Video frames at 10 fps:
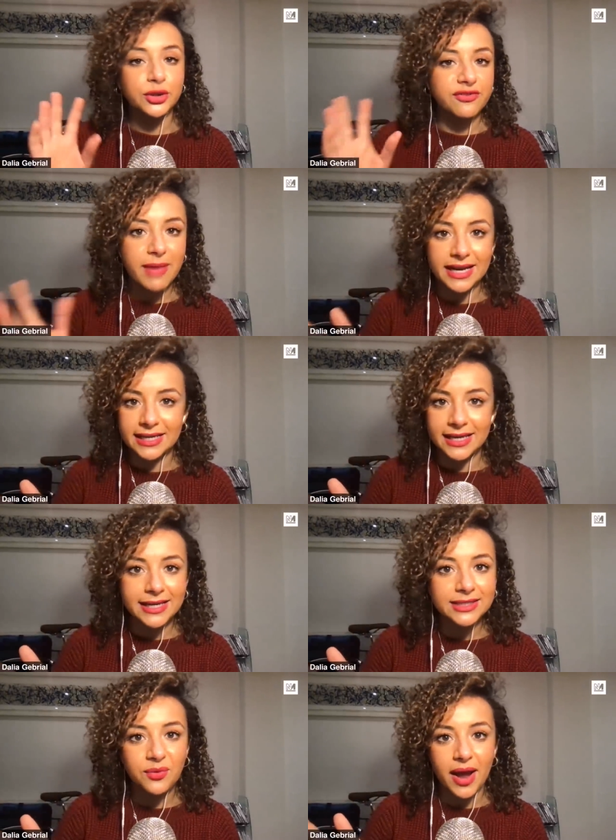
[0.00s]
sort of many
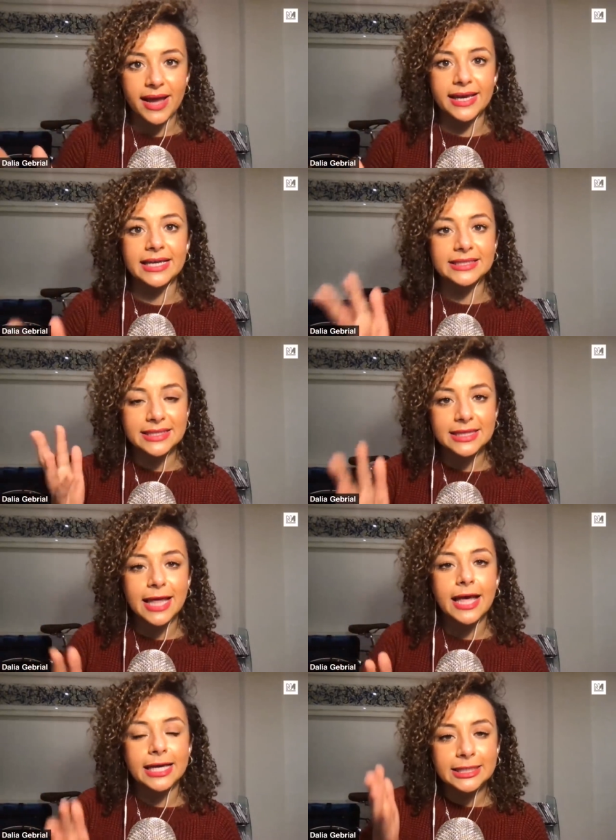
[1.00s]
years away. He's
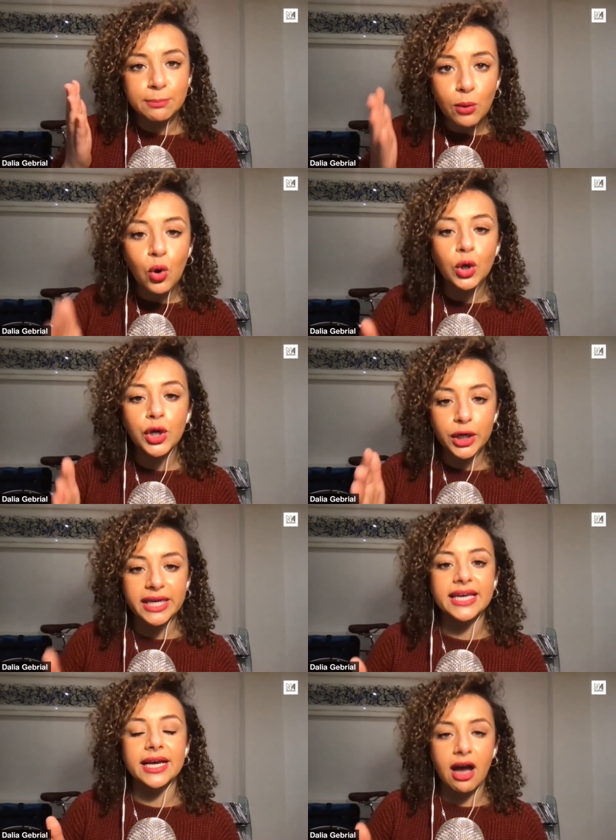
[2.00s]
that he's more
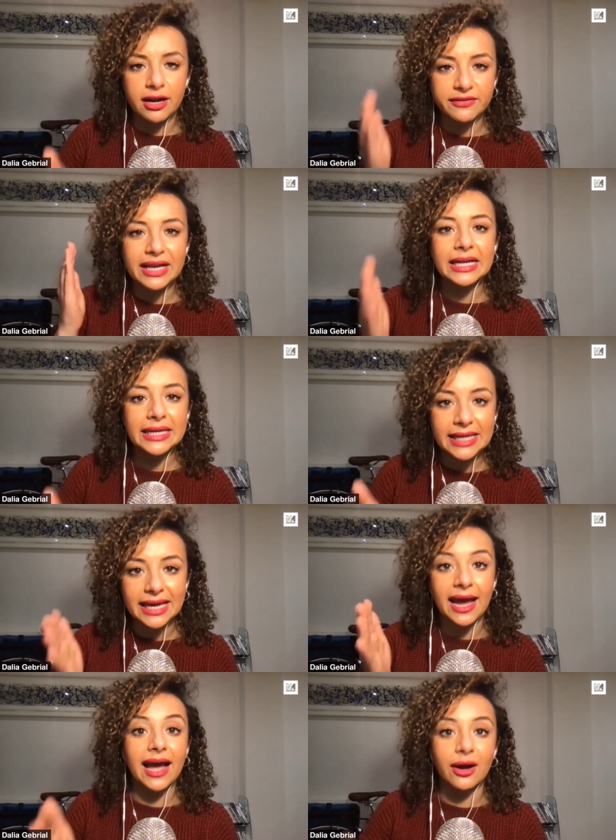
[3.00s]
looking at kind of
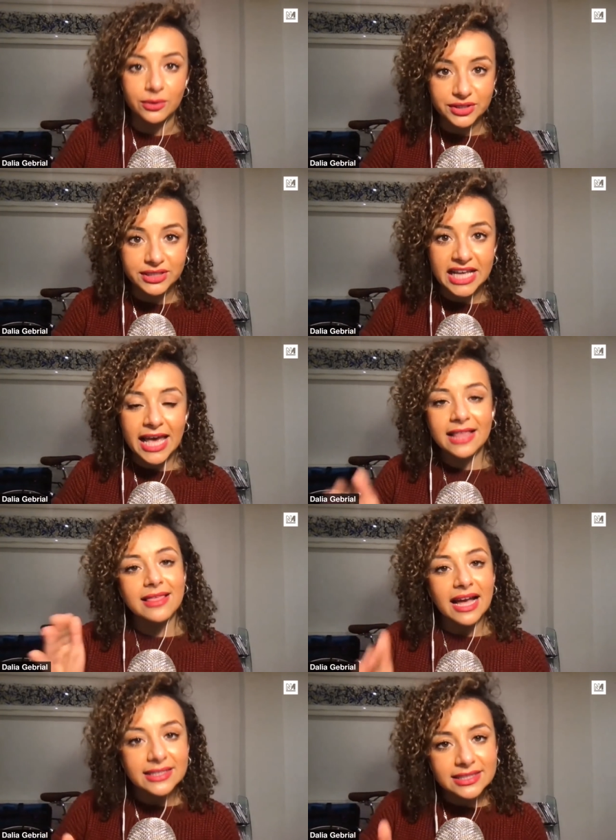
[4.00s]
cleaning house.
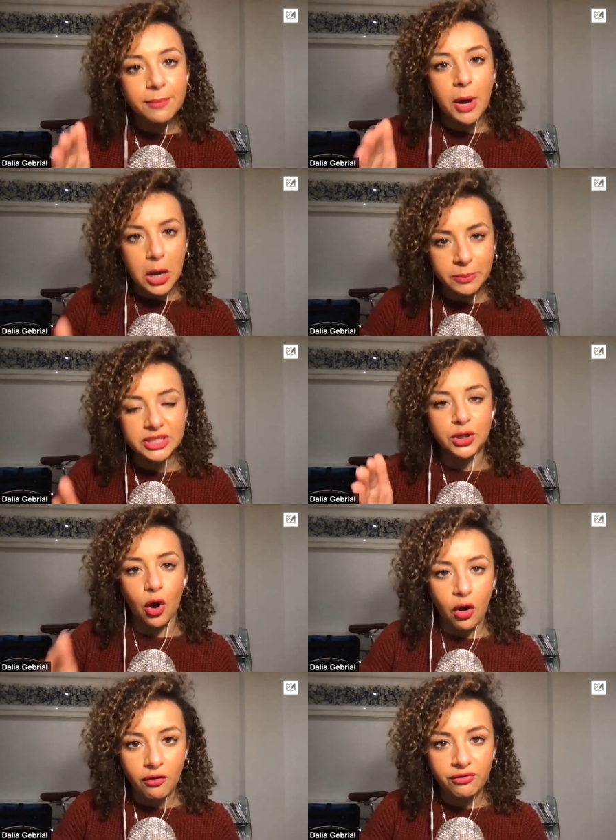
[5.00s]
That's the purpose
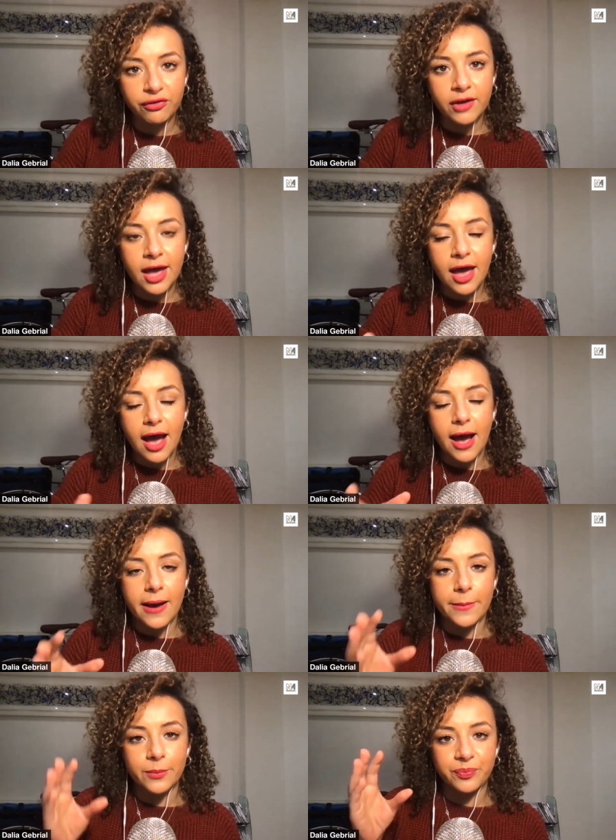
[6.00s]
of
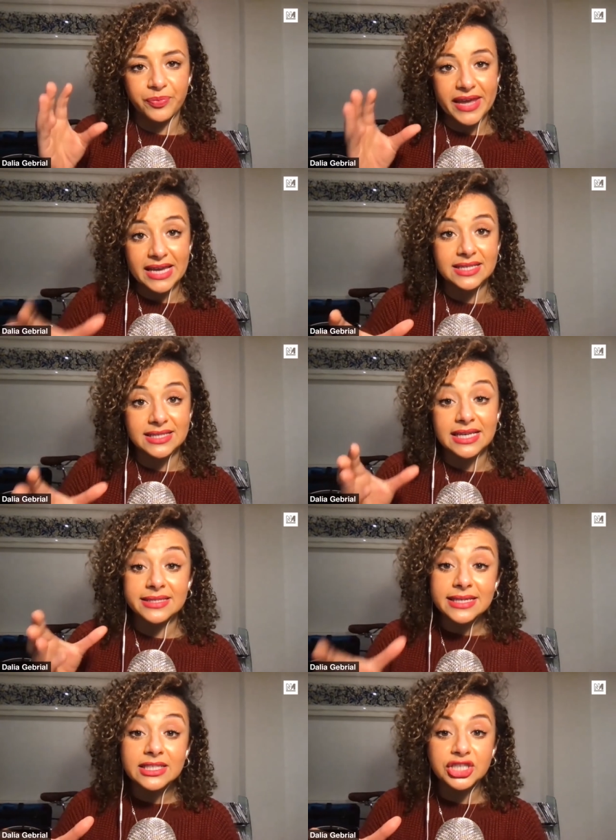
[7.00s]
um, his
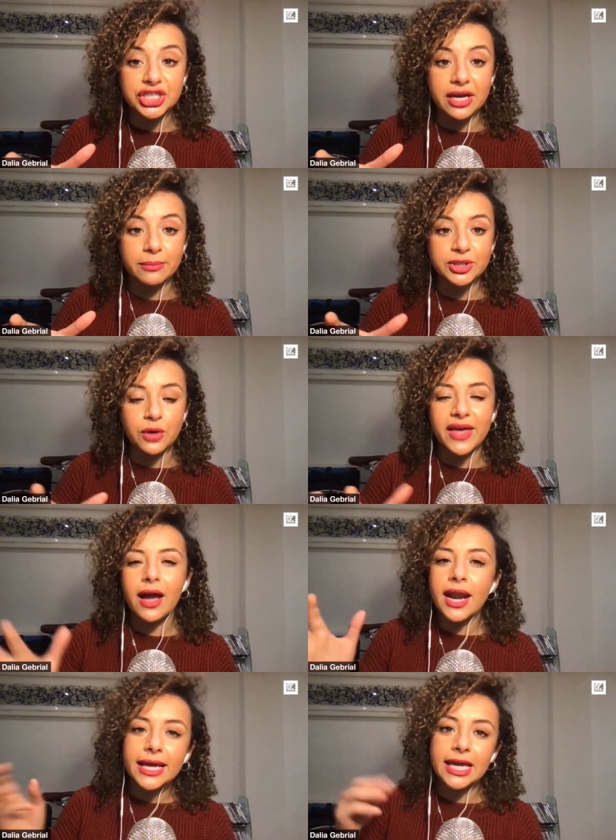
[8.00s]
his leadership. So they're
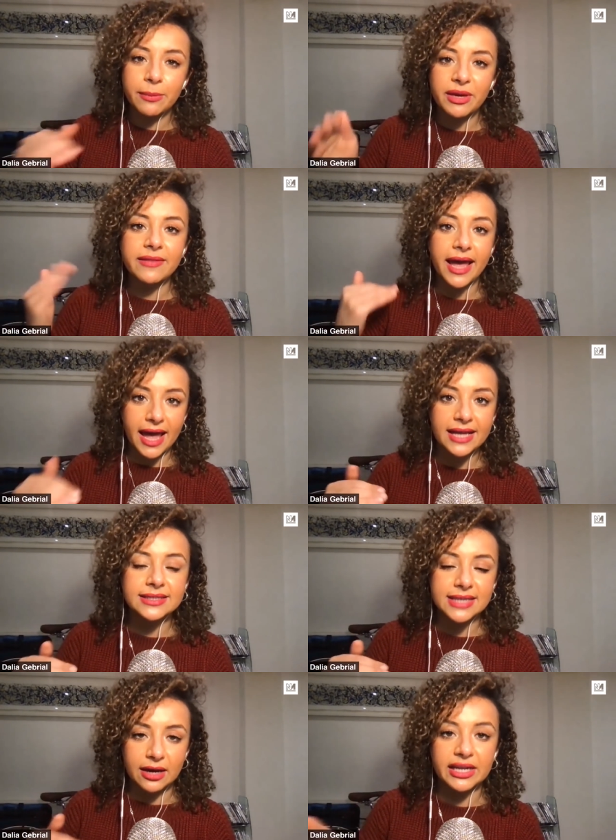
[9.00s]
kind of keeping their
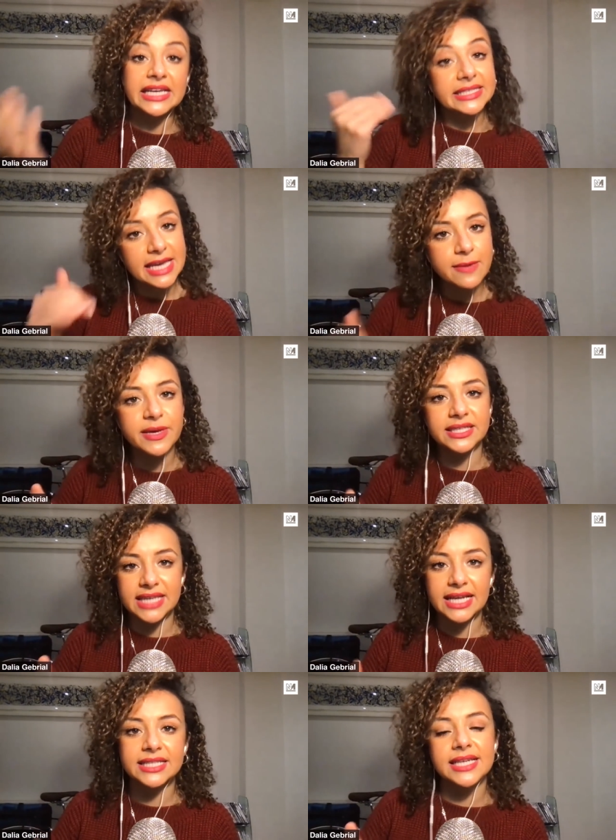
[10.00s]
head down. He's keeping
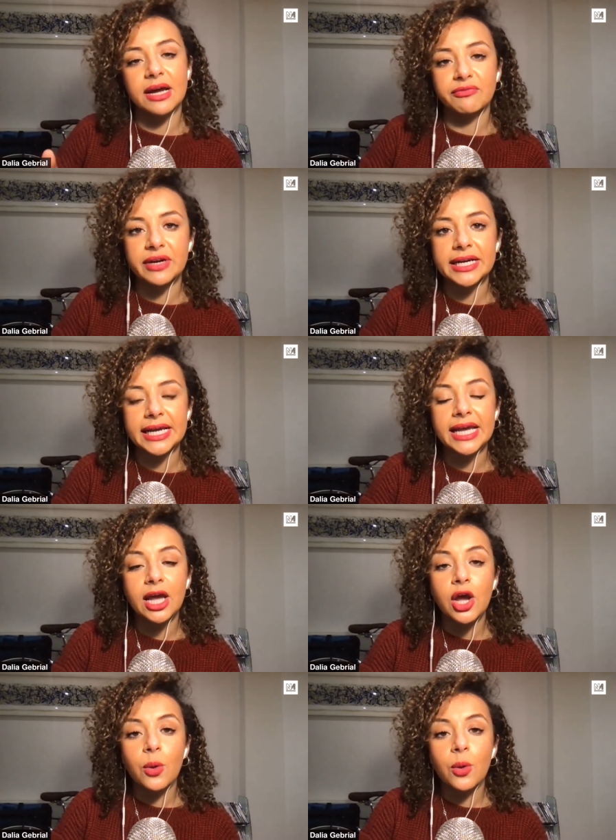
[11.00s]
his head down really